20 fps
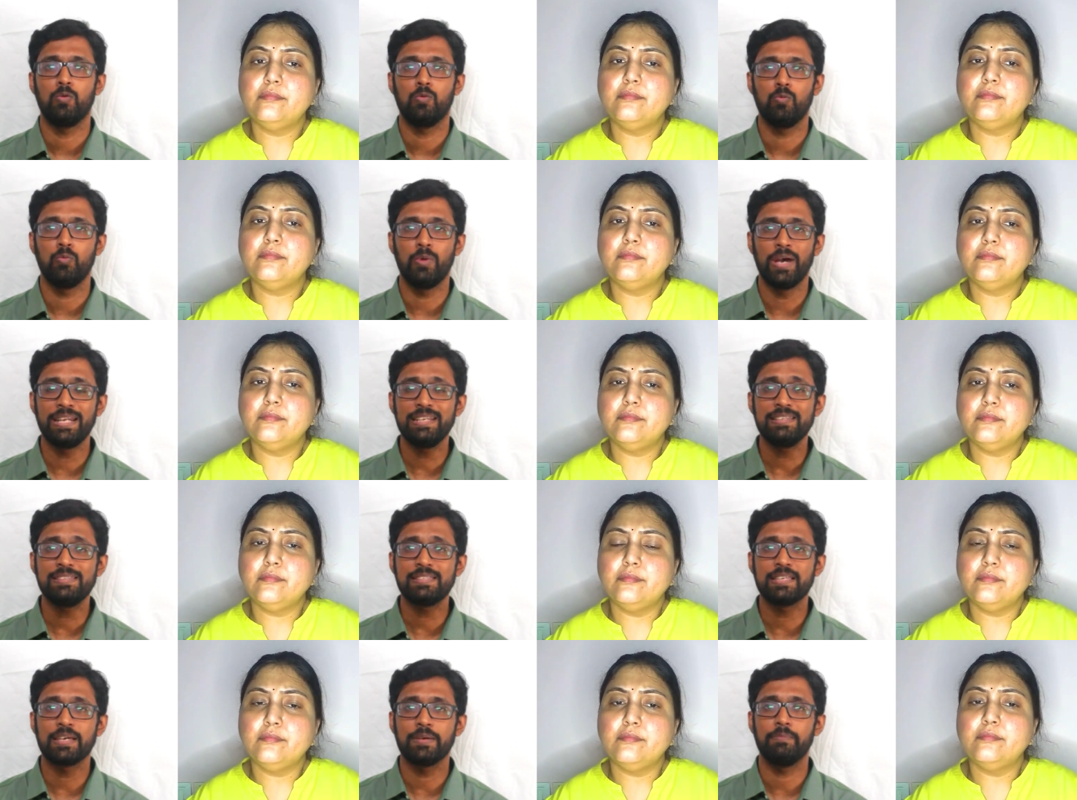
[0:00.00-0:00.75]

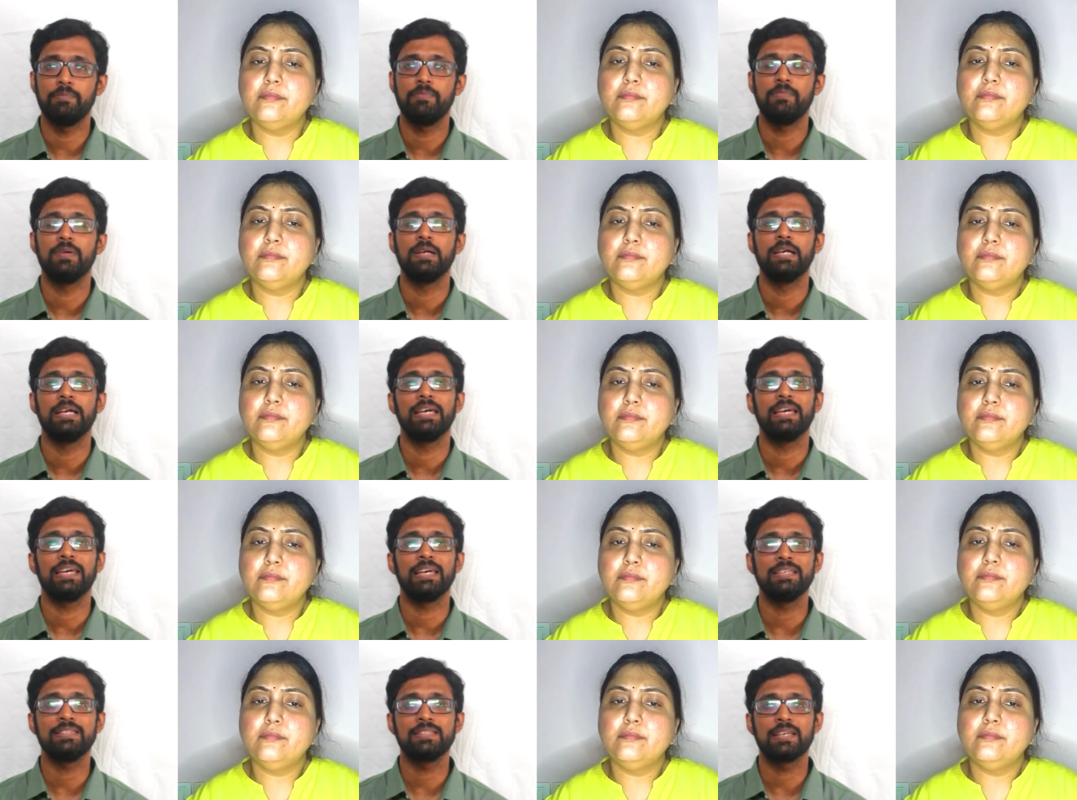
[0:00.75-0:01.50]
Speaker 1: Verisim
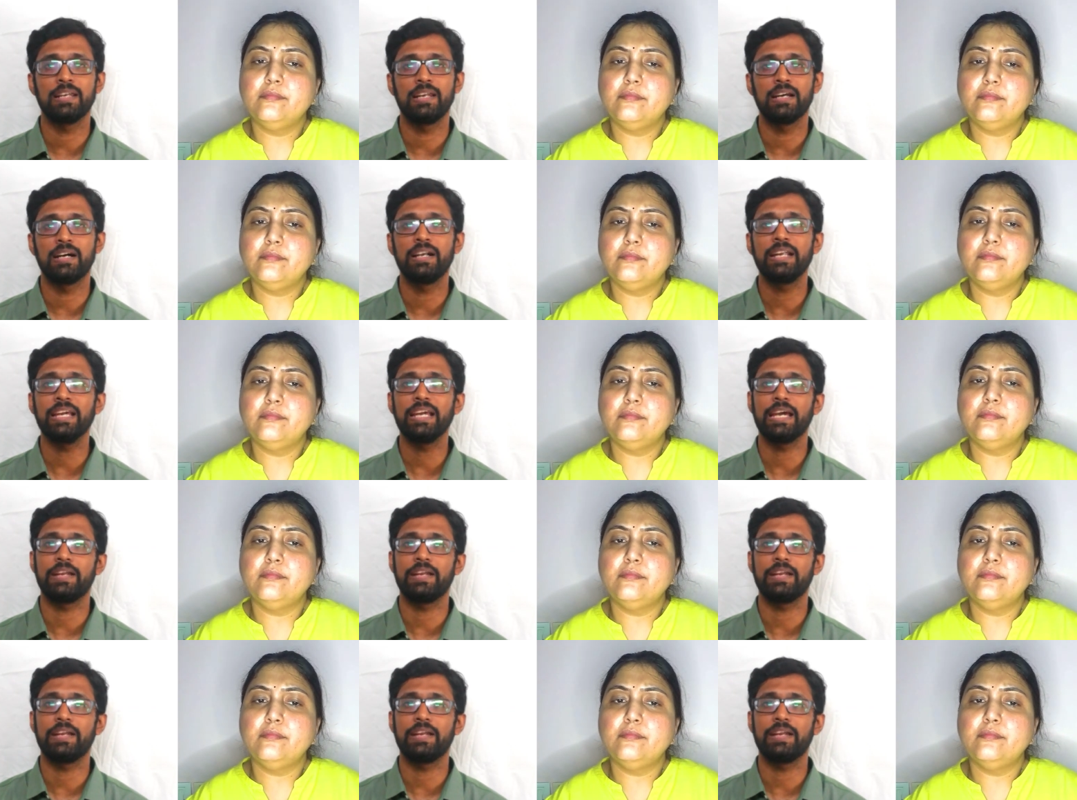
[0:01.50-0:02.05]
is a learning